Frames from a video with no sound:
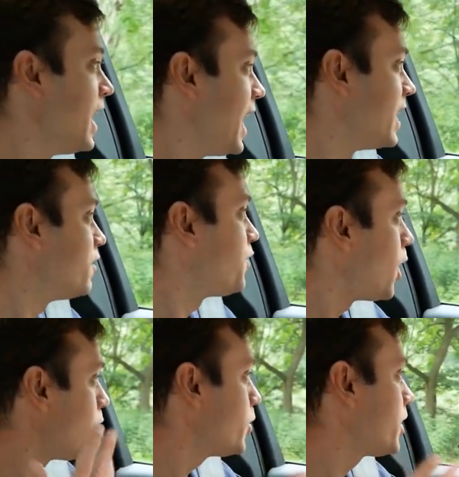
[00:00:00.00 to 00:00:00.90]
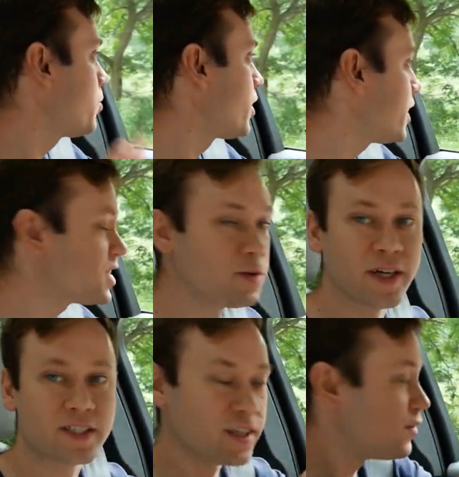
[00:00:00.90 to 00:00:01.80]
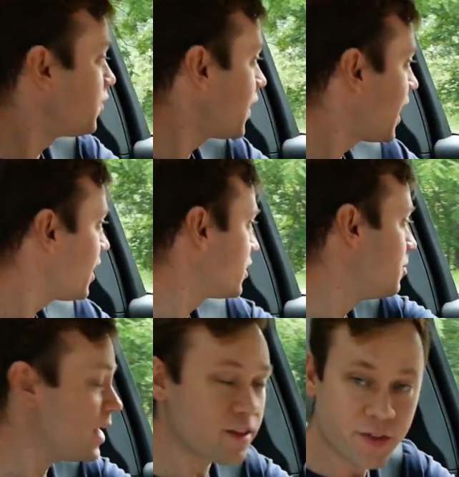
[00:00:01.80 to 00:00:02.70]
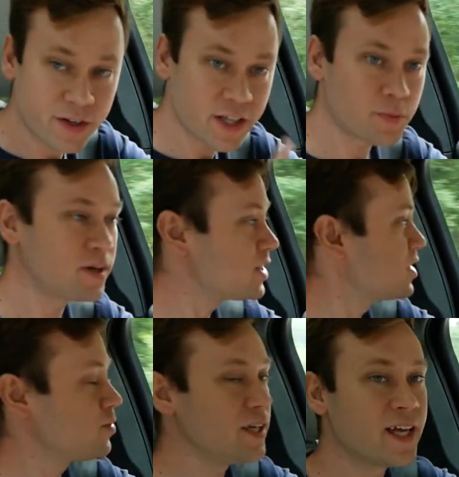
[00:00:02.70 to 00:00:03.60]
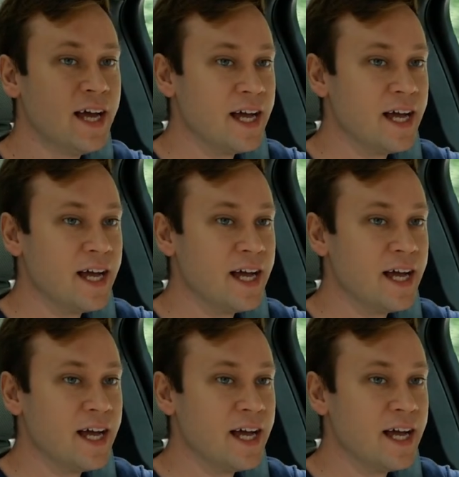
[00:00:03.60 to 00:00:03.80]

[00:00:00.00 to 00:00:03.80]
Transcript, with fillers: and the following production weeks, the five, the May 30th production week,